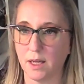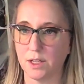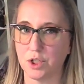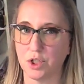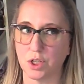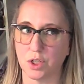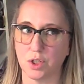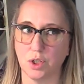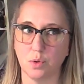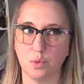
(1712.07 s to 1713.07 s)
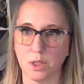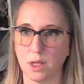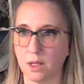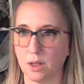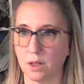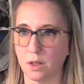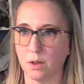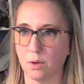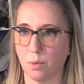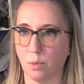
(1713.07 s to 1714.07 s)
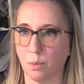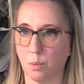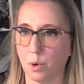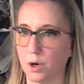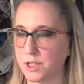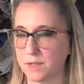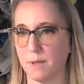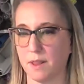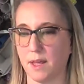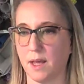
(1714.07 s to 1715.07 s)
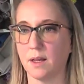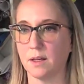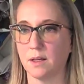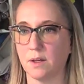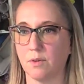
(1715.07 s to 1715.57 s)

It's just using wordsmithing